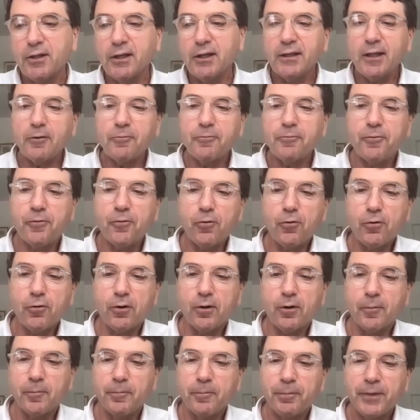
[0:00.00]
think that
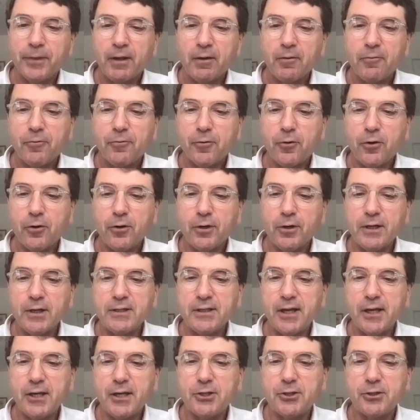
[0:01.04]
for
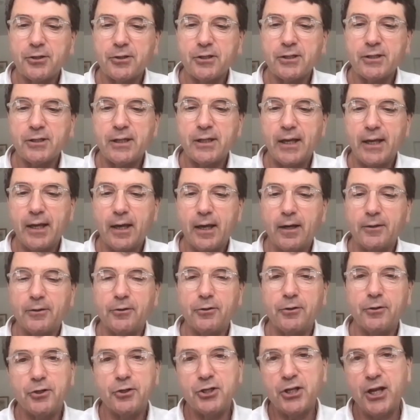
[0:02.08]
organizations,
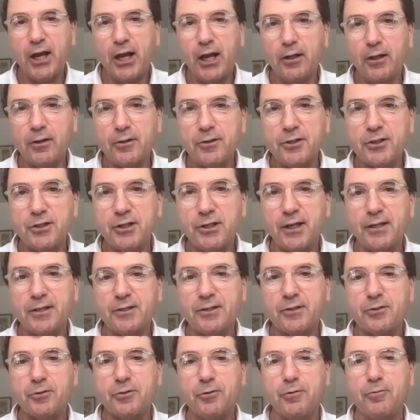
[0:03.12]
the challenge
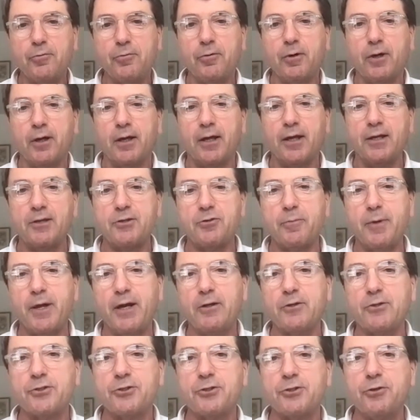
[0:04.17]
is to
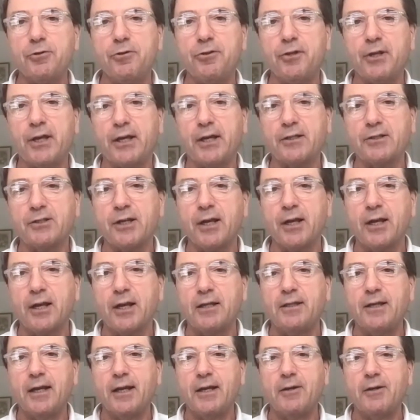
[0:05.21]
balance two things.
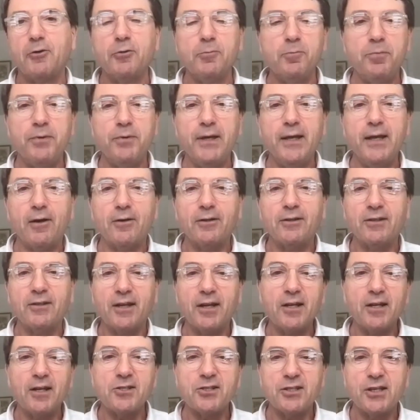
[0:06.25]
There could be a
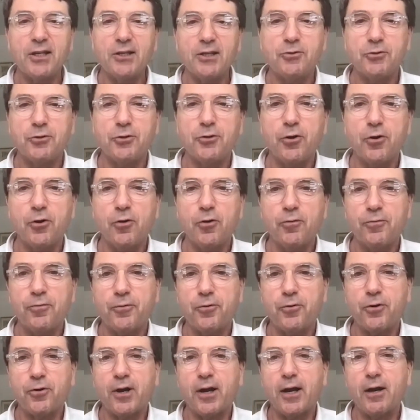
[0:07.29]
tendency to go
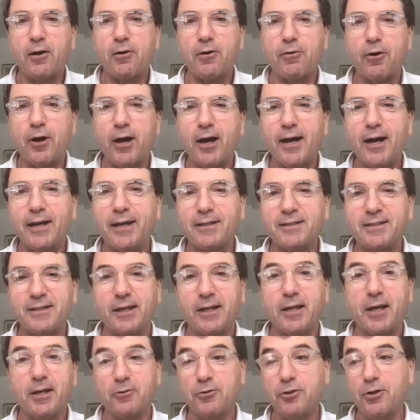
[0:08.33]
for ROI and say,
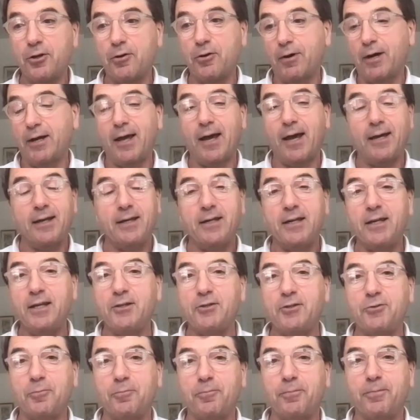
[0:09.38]
hey, I
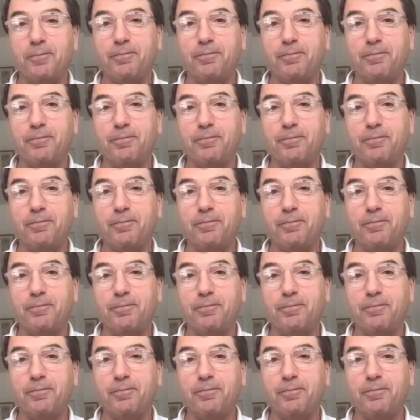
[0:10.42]
need to